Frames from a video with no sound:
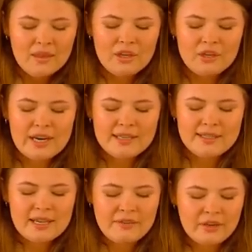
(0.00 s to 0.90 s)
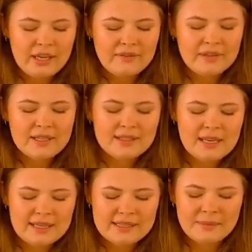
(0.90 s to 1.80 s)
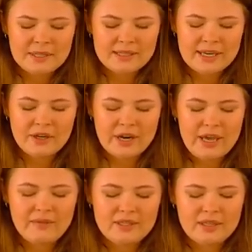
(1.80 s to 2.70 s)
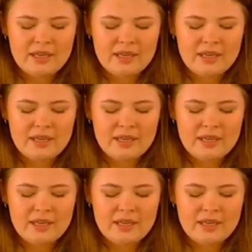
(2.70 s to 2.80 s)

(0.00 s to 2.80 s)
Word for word: The grace and forgiveness and acceptance I craved